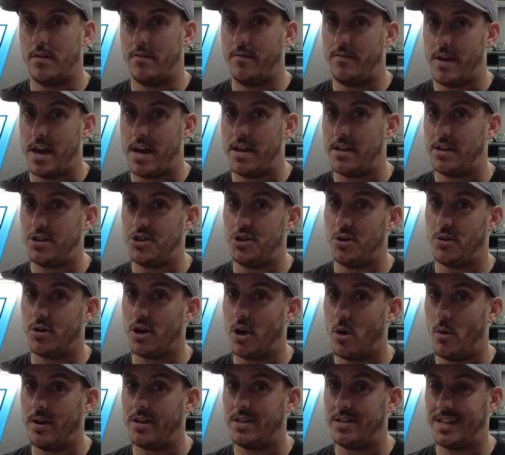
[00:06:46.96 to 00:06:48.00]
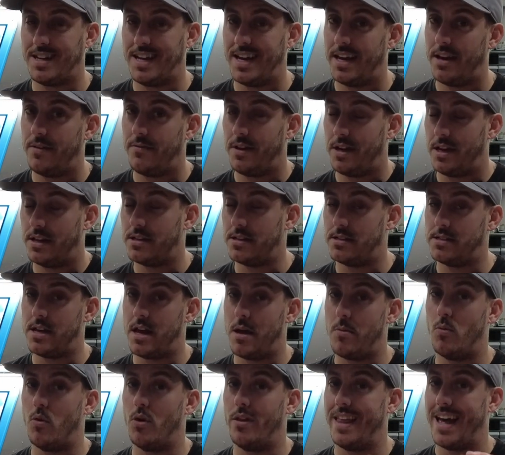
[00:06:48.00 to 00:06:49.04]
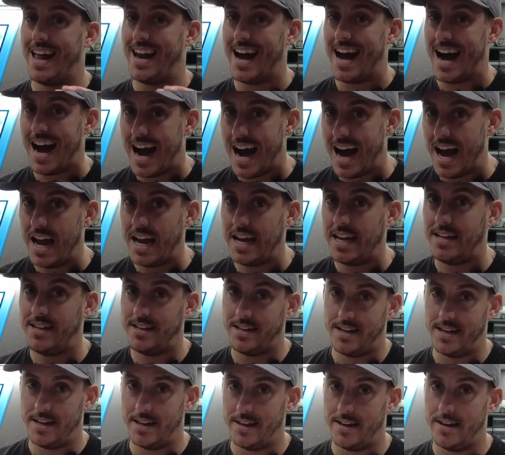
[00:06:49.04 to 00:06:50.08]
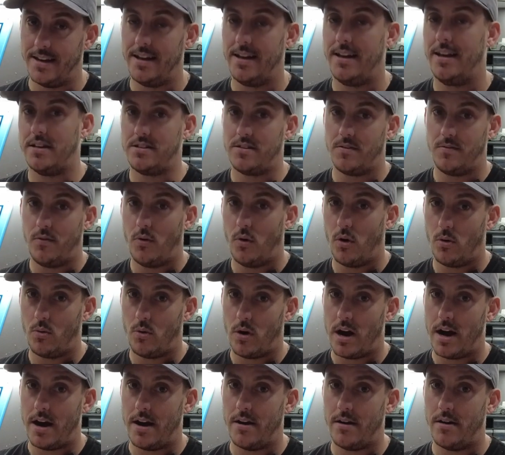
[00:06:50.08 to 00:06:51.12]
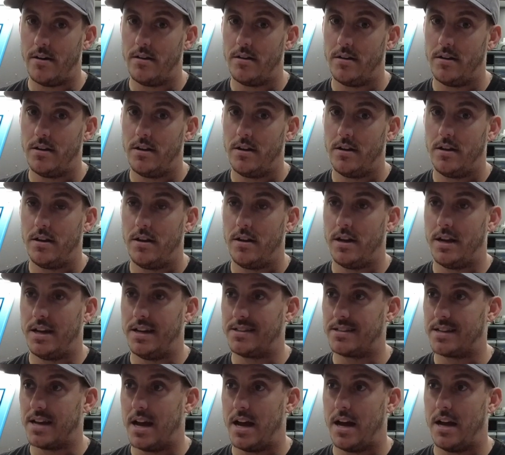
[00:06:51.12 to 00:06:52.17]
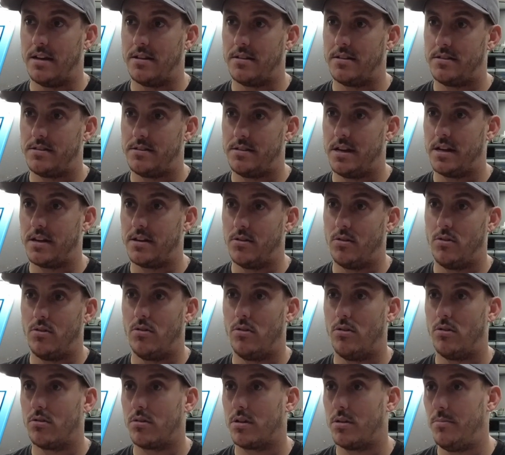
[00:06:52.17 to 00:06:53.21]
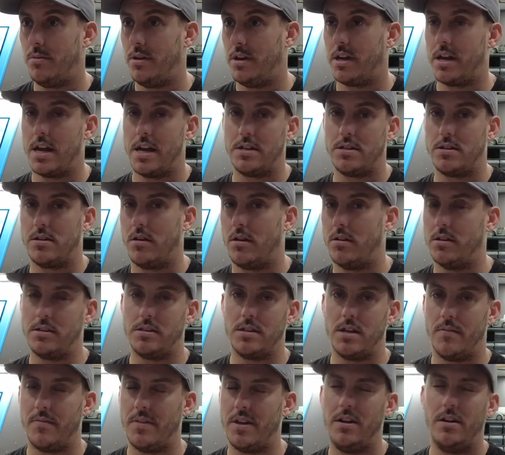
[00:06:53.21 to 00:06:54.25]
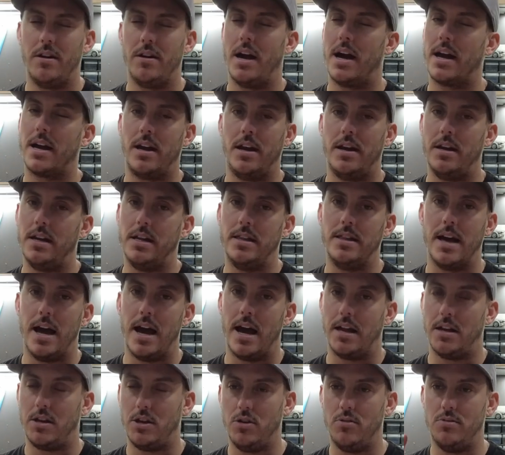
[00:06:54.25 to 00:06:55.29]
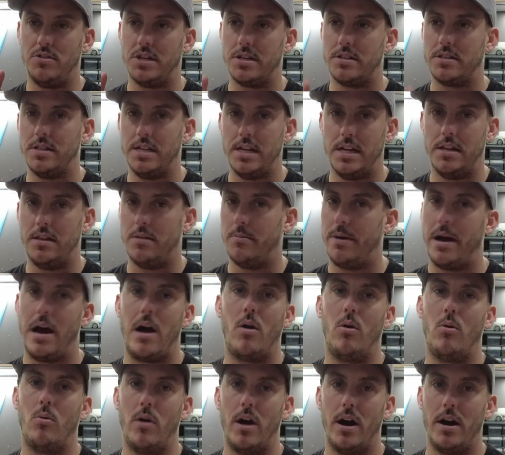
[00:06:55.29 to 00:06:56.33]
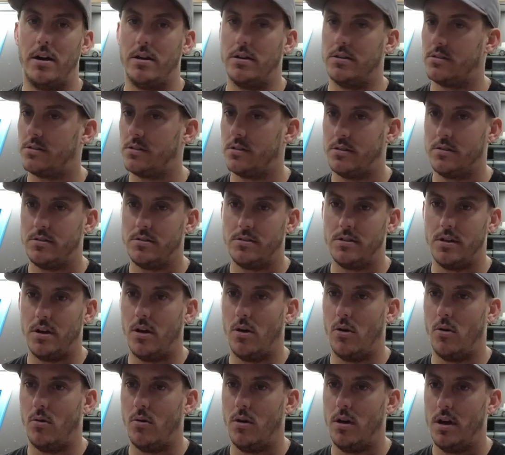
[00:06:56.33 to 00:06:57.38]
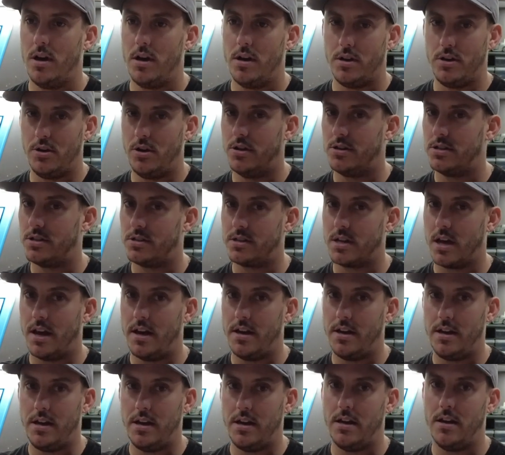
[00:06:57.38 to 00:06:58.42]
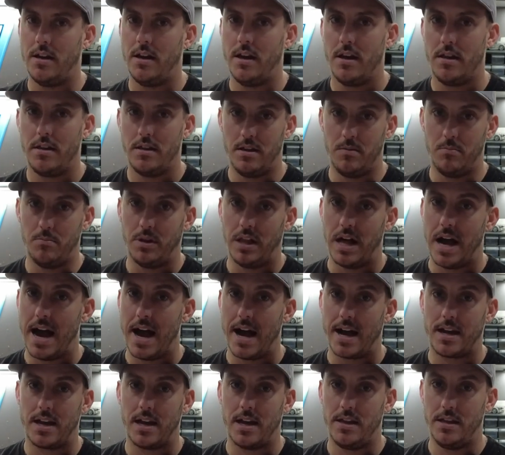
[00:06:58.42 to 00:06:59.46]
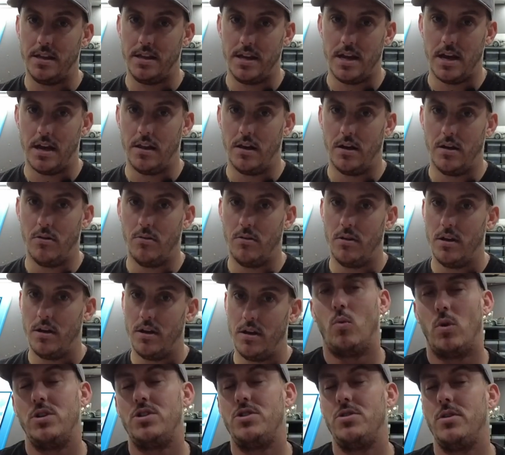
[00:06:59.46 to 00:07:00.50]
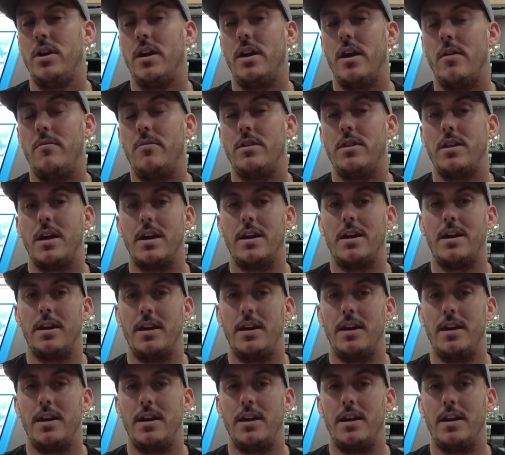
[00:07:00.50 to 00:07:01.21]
The fan that you're going to get, if you get the same one that I did, is a 4-wire. It's got signal, communication, all this stuff that you're not going to need that. You just need the power wires. So you're just going to need the black and the yellow. Once you get everything